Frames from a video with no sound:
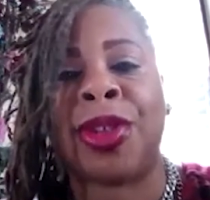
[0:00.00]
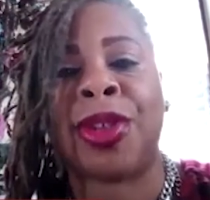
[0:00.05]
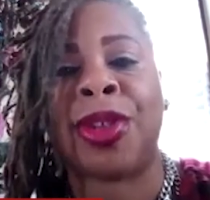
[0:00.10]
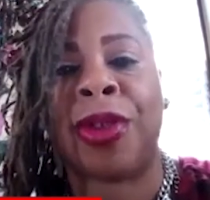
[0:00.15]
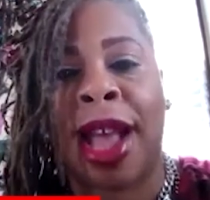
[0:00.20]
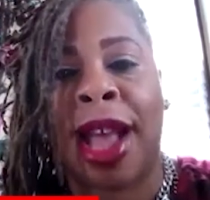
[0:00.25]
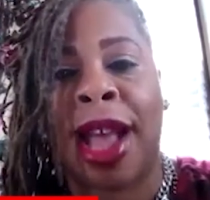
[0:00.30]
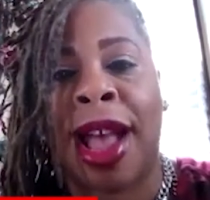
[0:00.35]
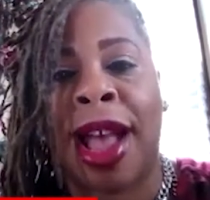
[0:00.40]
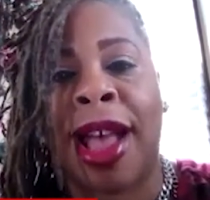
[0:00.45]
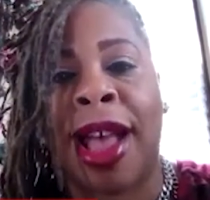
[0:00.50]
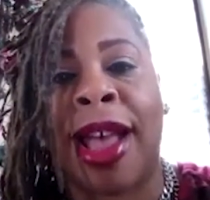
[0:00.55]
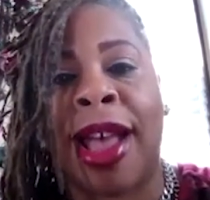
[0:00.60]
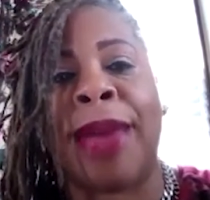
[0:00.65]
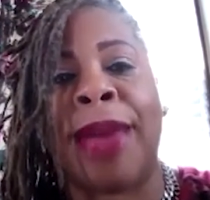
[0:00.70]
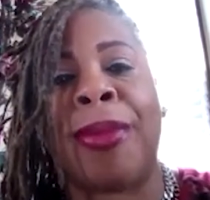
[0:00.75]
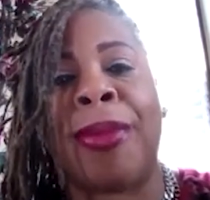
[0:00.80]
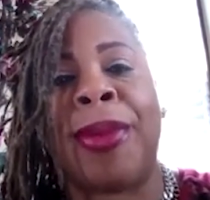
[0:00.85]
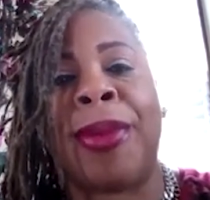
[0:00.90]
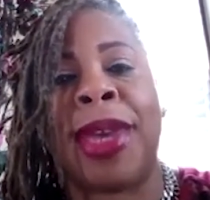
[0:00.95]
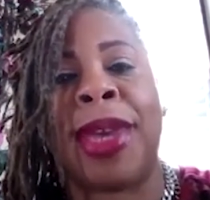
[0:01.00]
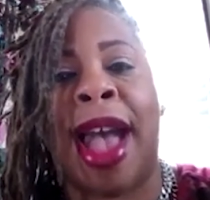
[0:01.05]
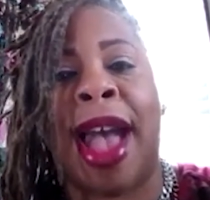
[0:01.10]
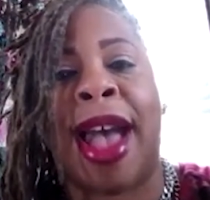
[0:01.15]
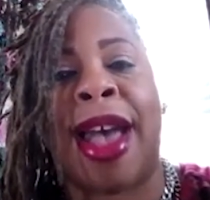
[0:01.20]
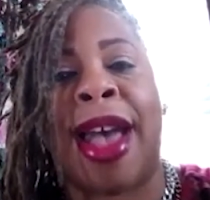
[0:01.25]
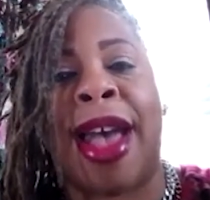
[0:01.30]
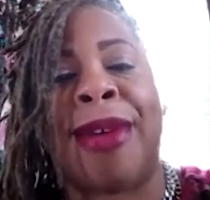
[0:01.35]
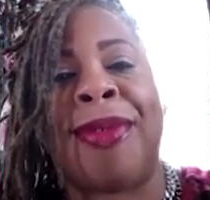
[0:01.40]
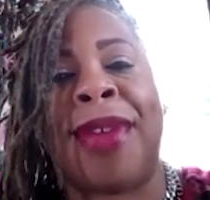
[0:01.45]
and I, we
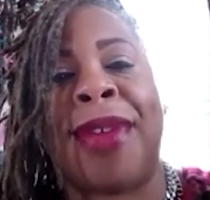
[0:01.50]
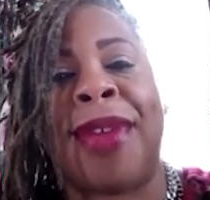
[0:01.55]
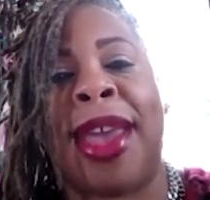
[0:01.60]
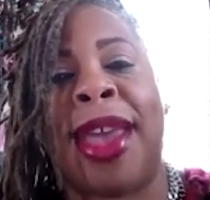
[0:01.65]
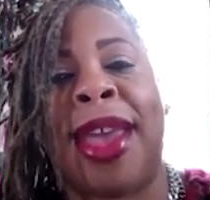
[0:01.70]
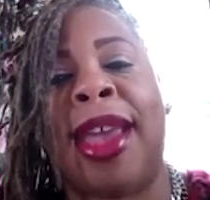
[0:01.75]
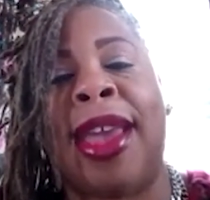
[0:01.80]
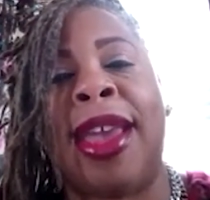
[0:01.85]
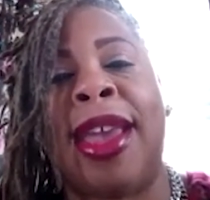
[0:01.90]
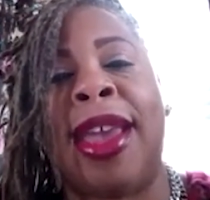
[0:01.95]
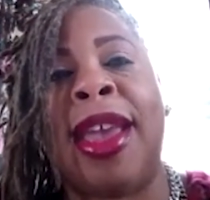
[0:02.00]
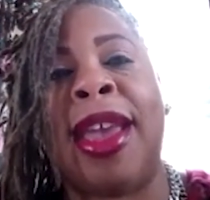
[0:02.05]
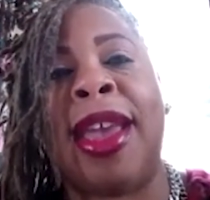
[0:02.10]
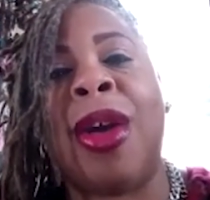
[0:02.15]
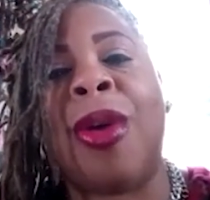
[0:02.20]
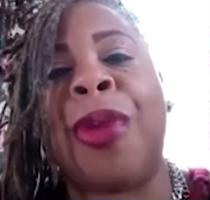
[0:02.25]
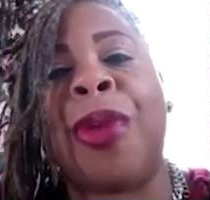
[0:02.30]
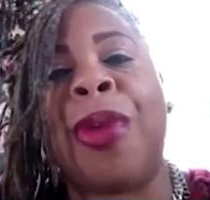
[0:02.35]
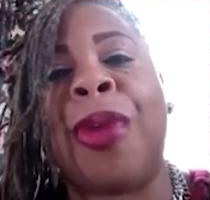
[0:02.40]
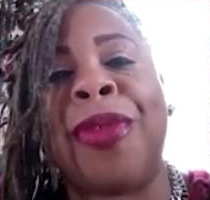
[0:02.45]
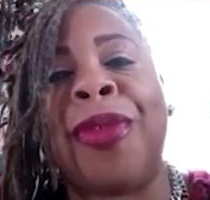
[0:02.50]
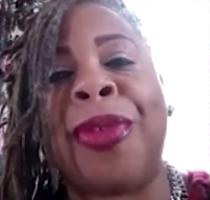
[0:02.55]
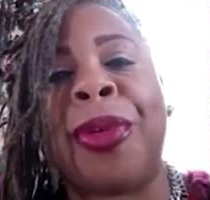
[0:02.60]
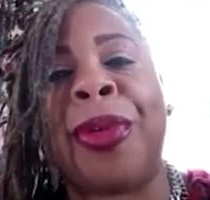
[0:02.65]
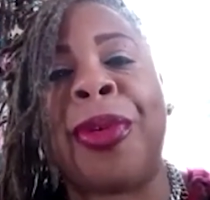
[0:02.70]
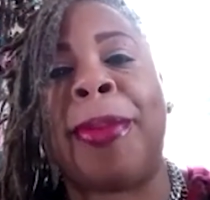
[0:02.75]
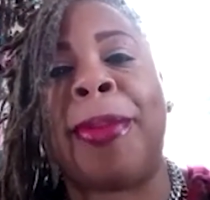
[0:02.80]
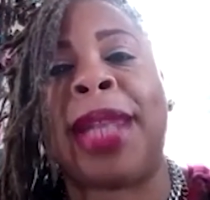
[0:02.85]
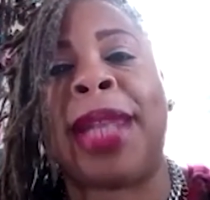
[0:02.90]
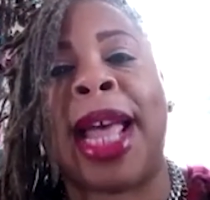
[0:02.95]
have a
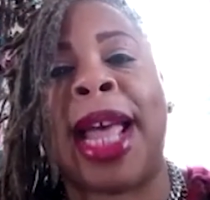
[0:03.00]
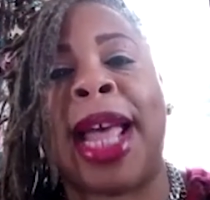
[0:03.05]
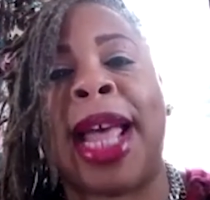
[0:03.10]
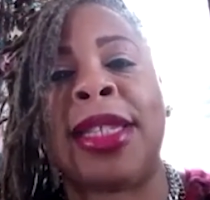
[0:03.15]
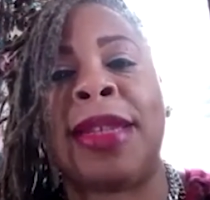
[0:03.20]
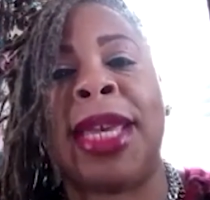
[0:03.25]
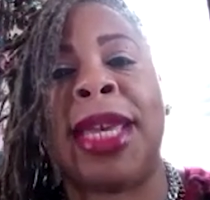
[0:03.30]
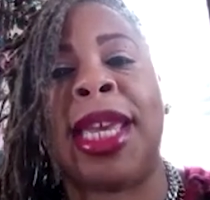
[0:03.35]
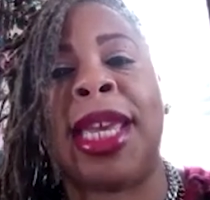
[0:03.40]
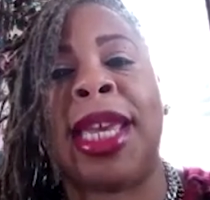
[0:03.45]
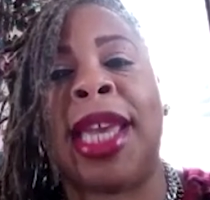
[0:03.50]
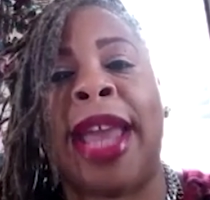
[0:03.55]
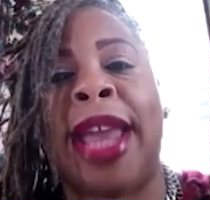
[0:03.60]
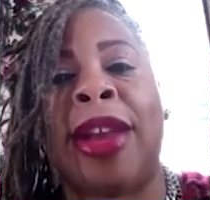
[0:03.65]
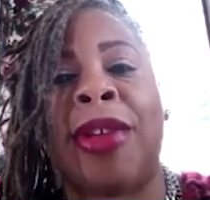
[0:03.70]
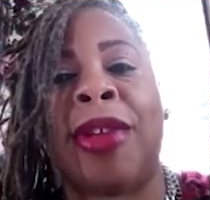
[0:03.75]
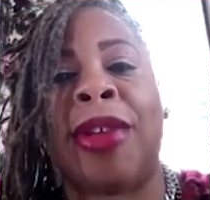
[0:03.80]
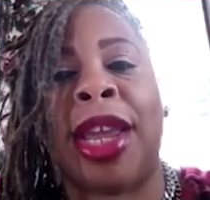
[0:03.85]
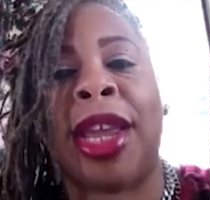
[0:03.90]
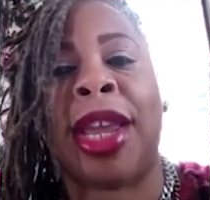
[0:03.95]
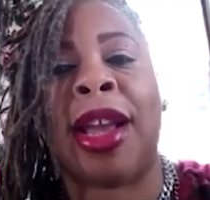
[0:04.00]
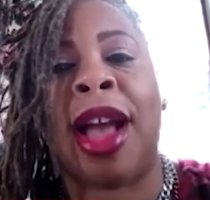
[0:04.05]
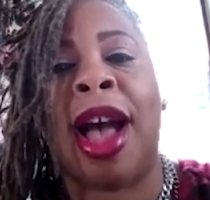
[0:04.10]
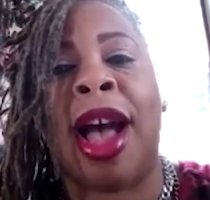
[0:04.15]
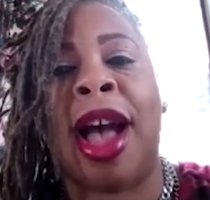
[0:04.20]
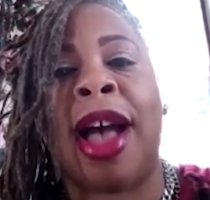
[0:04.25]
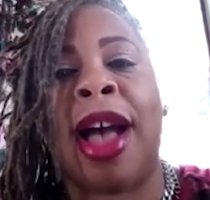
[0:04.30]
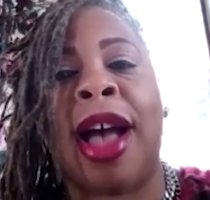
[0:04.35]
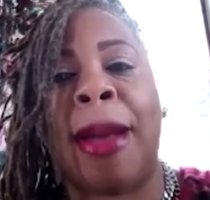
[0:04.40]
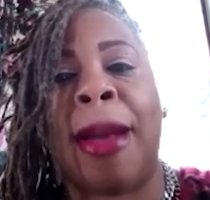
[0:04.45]
wonderful blossoming catering
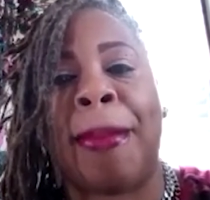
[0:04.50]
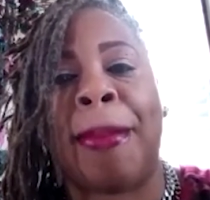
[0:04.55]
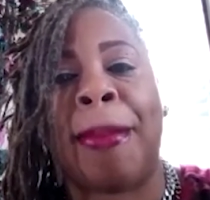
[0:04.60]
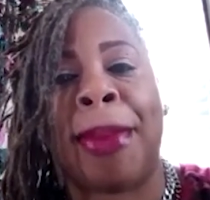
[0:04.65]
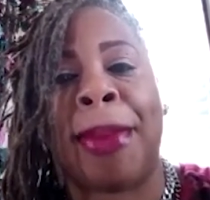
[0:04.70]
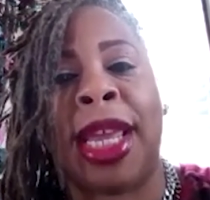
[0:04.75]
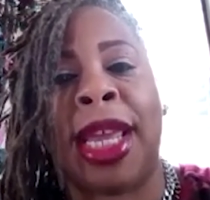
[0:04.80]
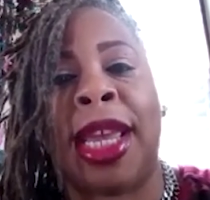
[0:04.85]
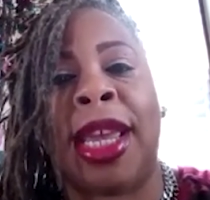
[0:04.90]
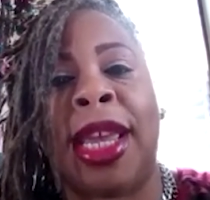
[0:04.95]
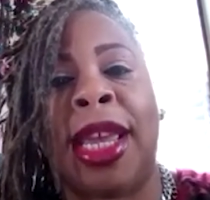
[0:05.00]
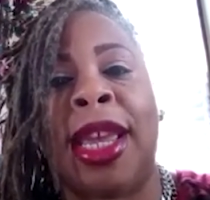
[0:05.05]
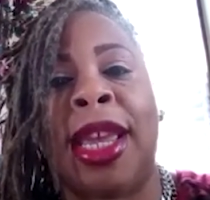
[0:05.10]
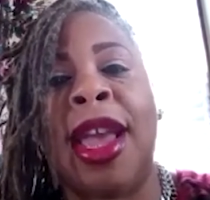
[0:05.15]
company